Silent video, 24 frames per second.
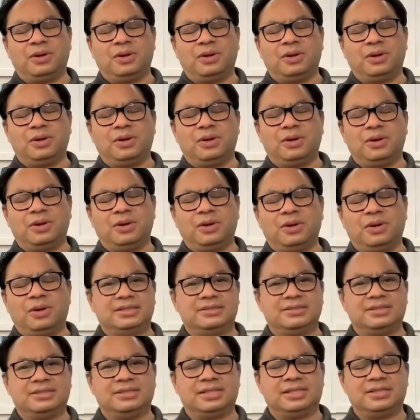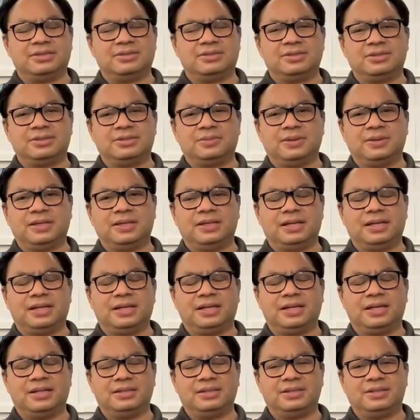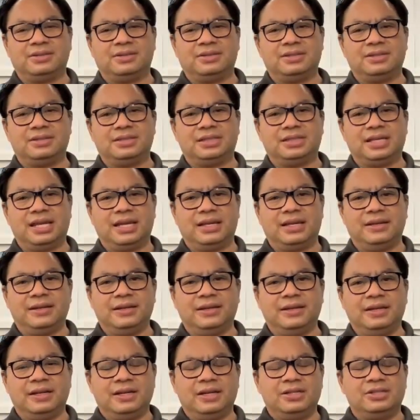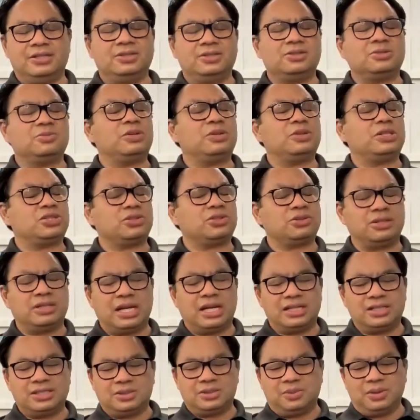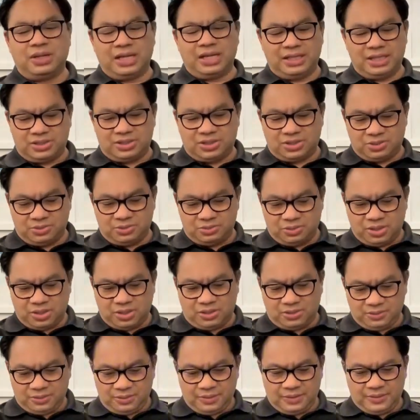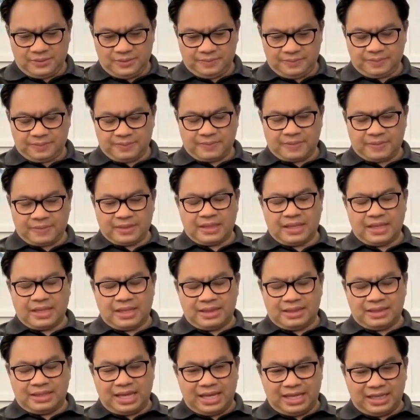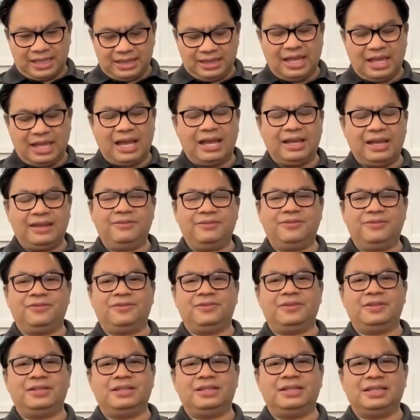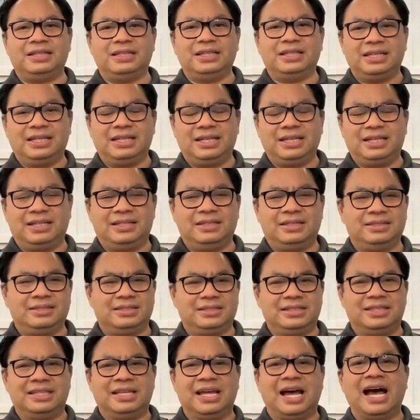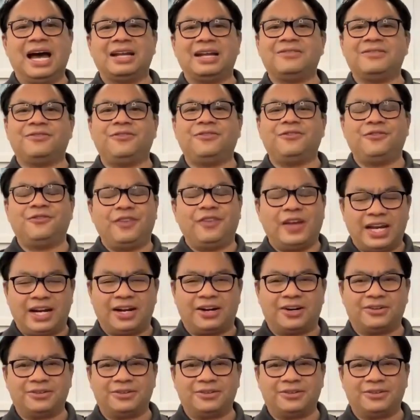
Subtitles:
and it still sticks with me to this day. So, Richard, I just want to let you know that life is not fair.